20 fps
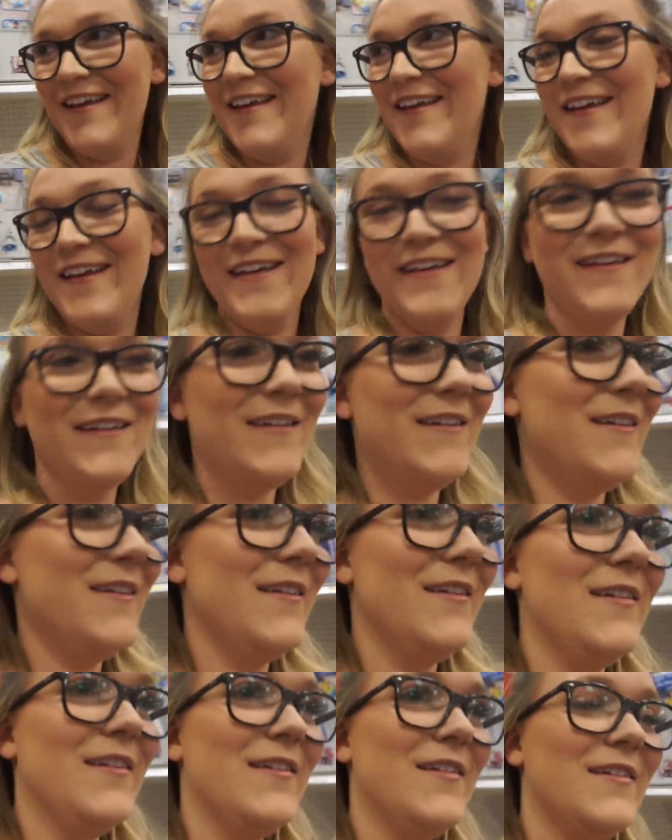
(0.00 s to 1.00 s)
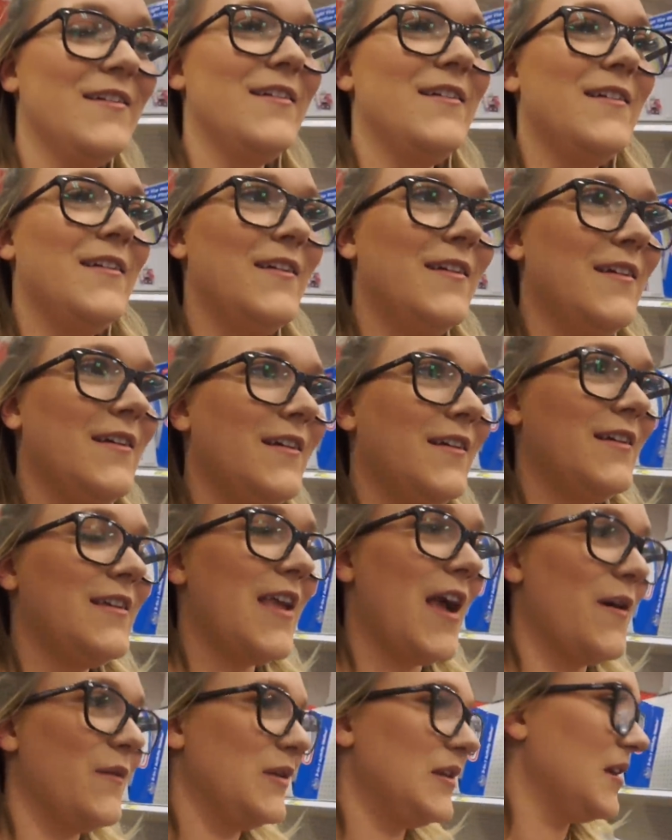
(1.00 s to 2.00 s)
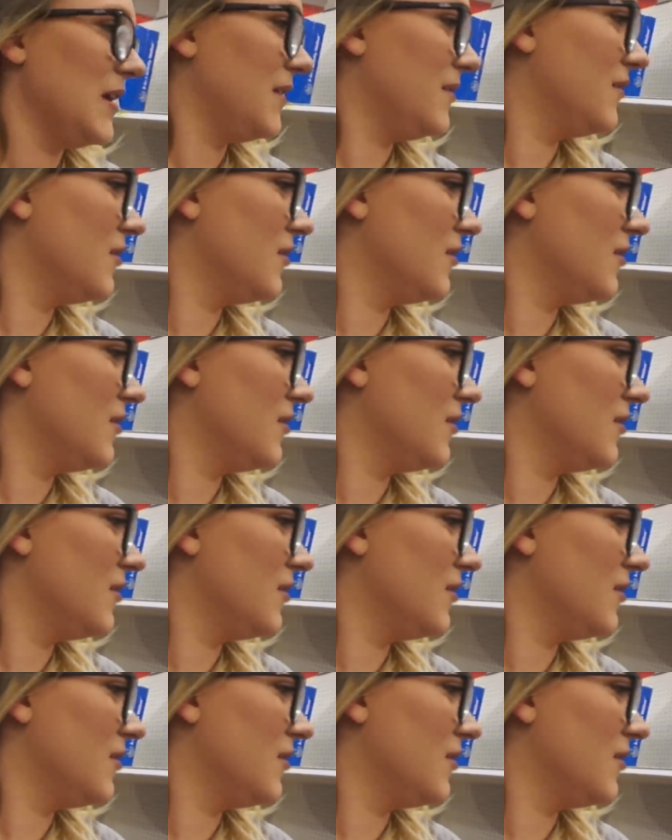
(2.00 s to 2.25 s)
Did you guys take pictures? Yeah, we did.